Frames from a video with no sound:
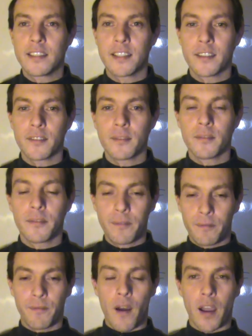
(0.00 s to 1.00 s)
to
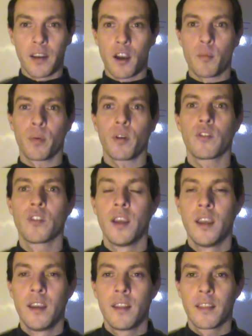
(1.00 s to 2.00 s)
find numbers
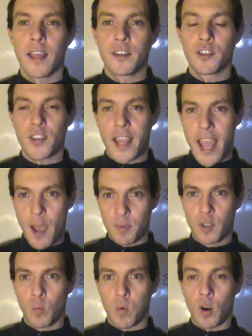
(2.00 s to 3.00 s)
that just
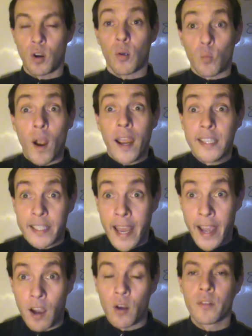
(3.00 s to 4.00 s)
happen to work right
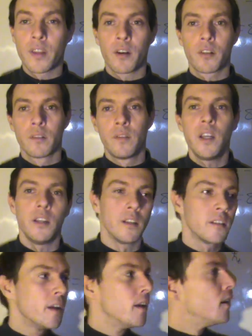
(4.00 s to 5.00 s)
now that are
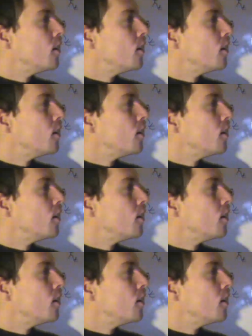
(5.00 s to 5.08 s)
convenient.